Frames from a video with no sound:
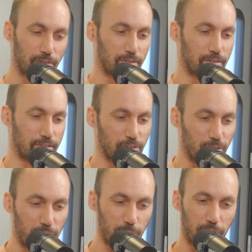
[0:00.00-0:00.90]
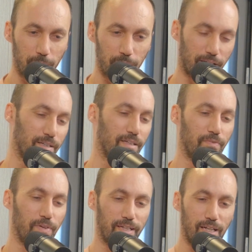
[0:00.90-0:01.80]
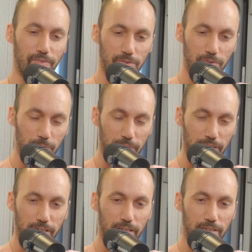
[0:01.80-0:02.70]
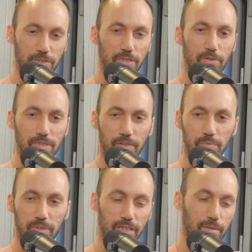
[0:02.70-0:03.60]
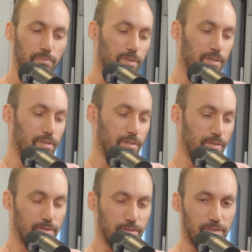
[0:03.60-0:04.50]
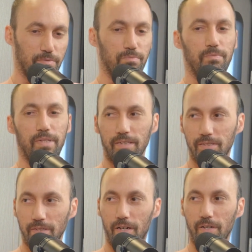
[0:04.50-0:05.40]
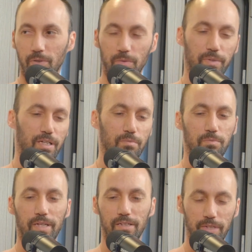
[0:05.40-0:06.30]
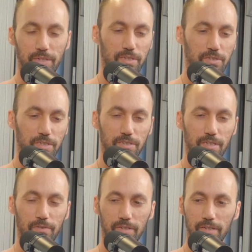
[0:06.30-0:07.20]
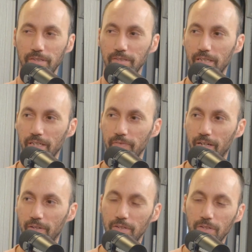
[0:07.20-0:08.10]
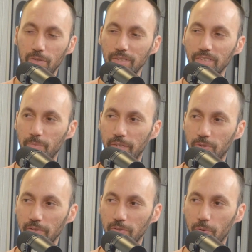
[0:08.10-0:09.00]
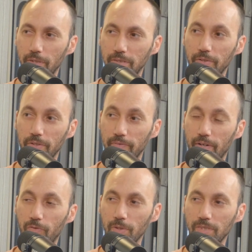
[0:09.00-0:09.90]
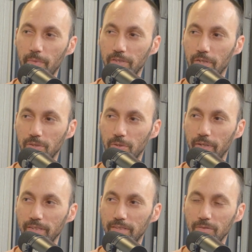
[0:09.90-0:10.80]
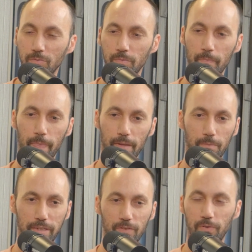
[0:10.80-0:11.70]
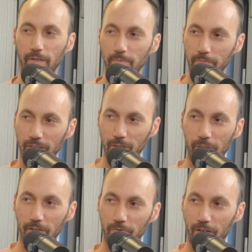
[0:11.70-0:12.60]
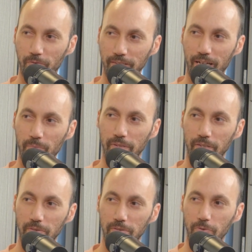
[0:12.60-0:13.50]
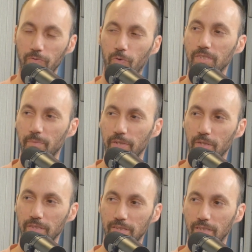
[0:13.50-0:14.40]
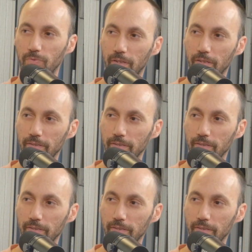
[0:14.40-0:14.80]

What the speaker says: these certain people that I'm like, if I can have a Stormy and she goes off to become this mega star or becomes mega rich, and she's out there, instead of giving out 1 semi-truck of toys, now you give out 4 semi-trucks of toys. By default, my little butterfly effect happened that you're doing 4 semi-trucks instead of 1.